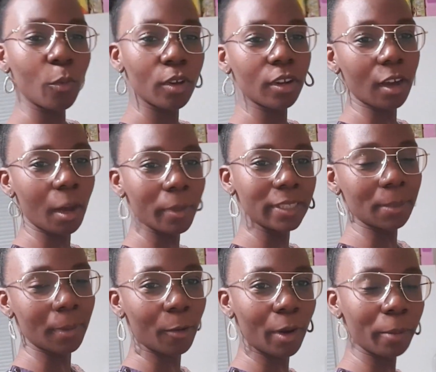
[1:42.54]
all want to comment
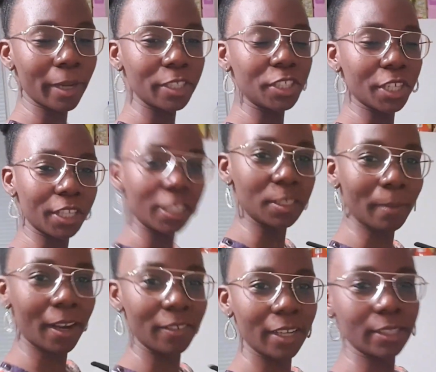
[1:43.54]
about why my chicken is
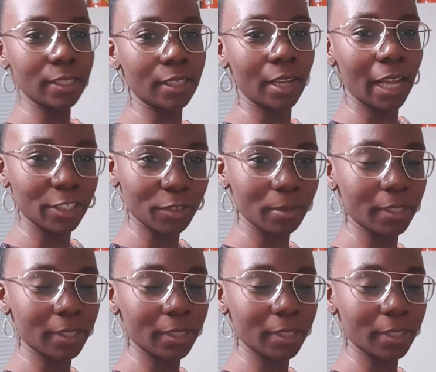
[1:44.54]
marinated in an ice cream